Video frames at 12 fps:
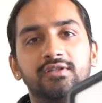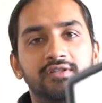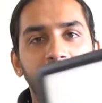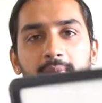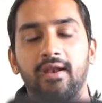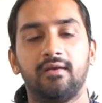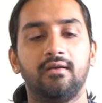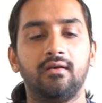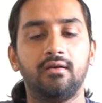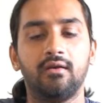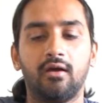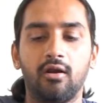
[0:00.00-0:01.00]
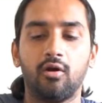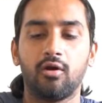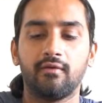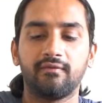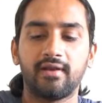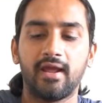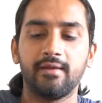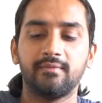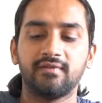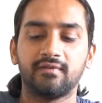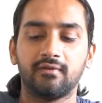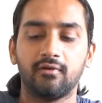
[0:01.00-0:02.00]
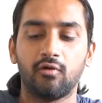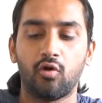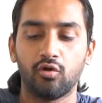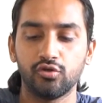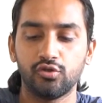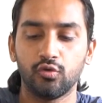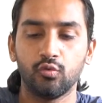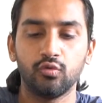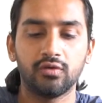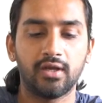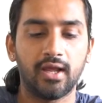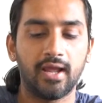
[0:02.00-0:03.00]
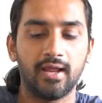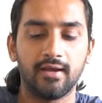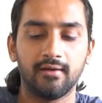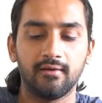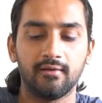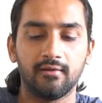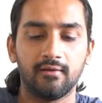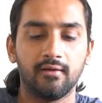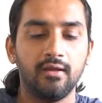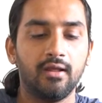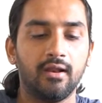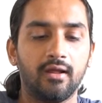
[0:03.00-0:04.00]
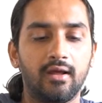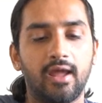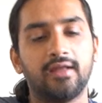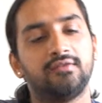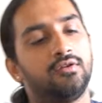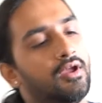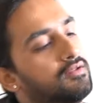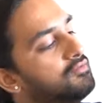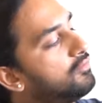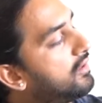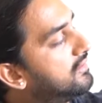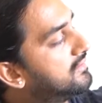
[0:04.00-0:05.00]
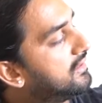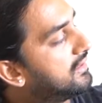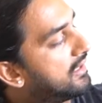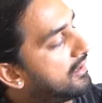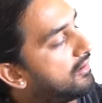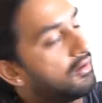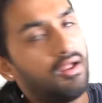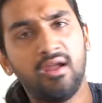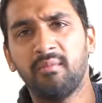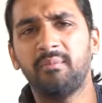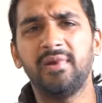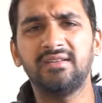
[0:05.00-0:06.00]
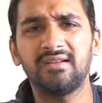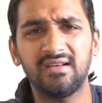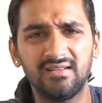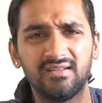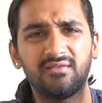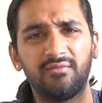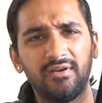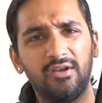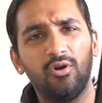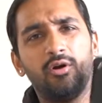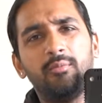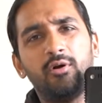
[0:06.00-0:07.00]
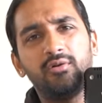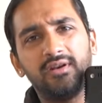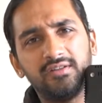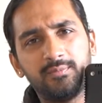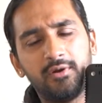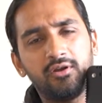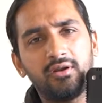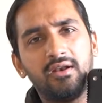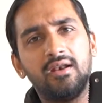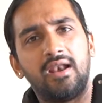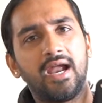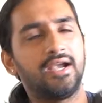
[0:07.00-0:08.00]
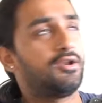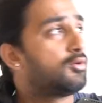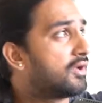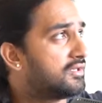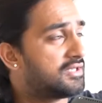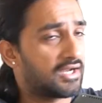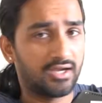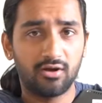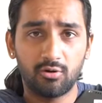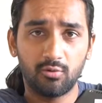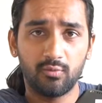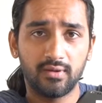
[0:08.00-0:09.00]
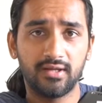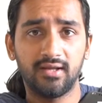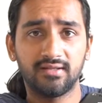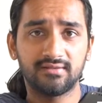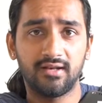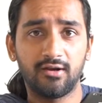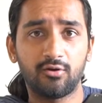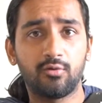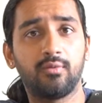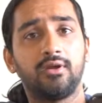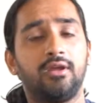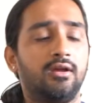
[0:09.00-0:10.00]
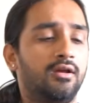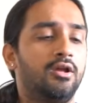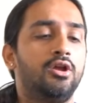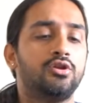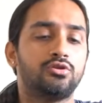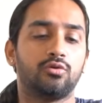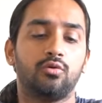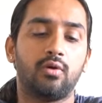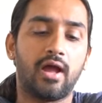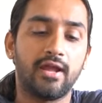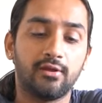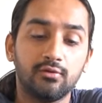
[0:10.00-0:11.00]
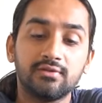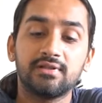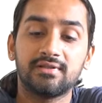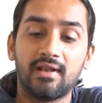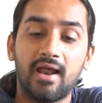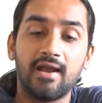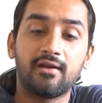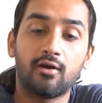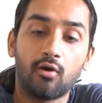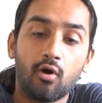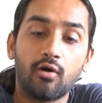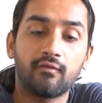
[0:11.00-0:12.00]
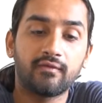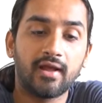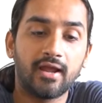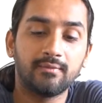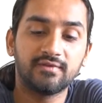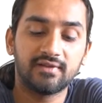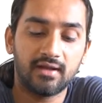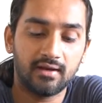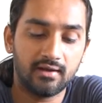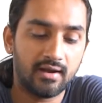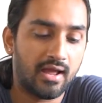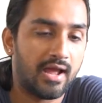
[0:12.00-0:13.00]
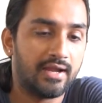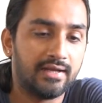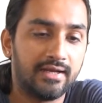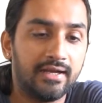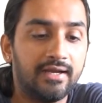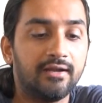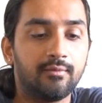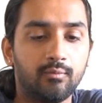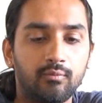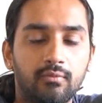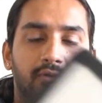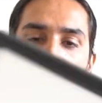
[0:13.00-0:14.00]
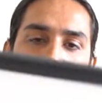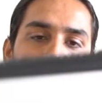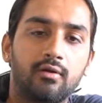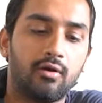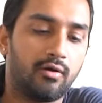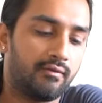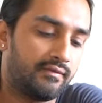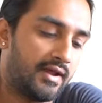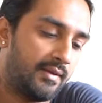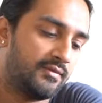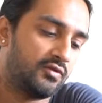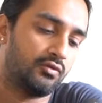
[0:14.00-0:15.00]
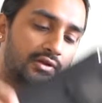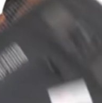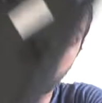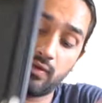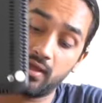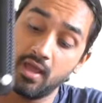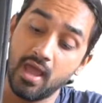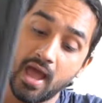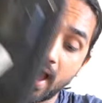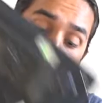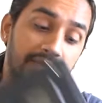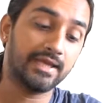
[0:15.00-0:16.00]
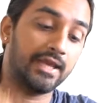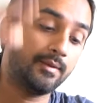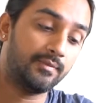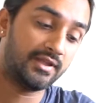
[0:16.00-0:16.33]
this panel a lot of times on shoot, and as you can see, there's a video about this particular light. You can check it out over here, it's linked over here. So I use this light a lot of times and I need it, you know, a lot of times, so that's why I keep